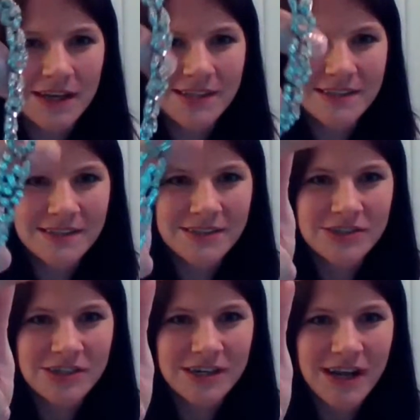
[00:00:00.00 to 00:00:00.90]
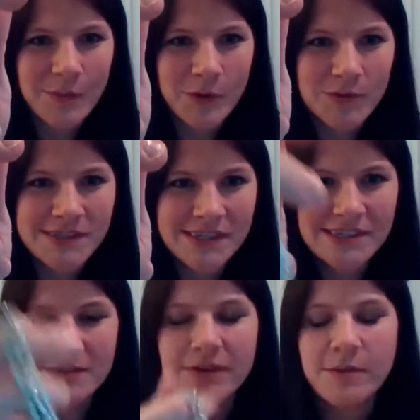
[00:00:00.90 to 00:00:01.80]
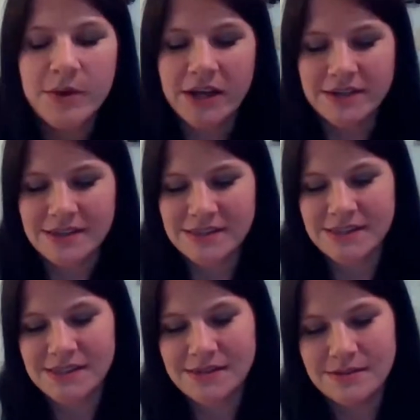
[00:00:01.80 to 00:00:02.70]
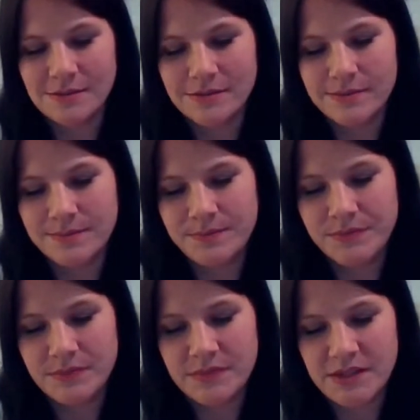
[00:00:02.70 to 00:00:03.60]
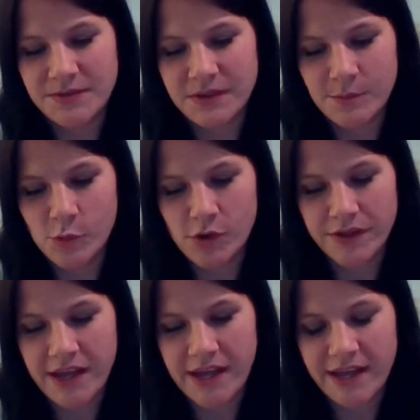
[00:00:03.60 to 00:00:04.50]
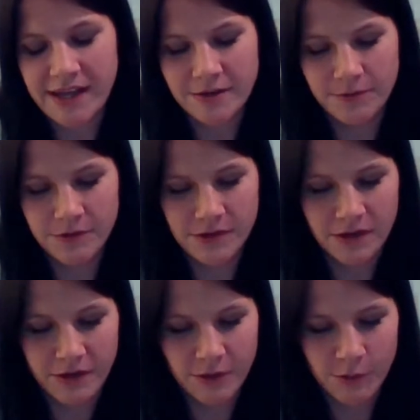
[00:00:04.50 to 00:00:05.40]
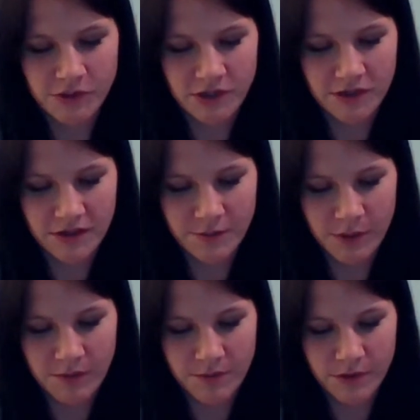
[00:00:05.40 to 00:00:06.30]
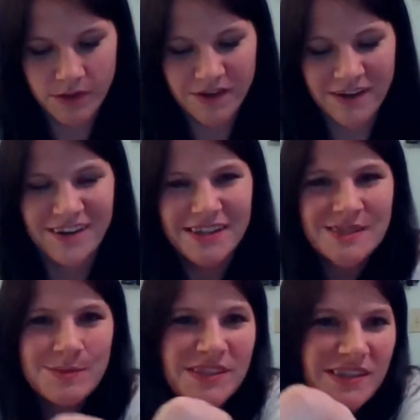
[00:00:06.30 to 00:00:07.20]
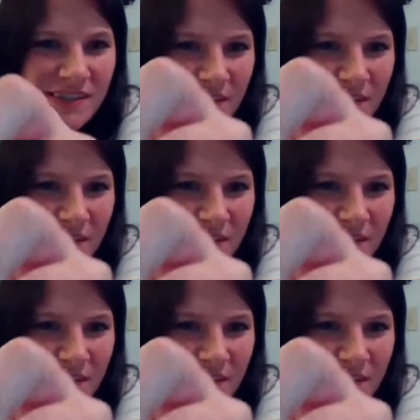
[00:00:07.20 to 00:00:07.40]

cost of this jar. I mean, it was 65 bucks. That's definitely more on the high end for a Goodwill jar that I've paid for. Oh, it's missing a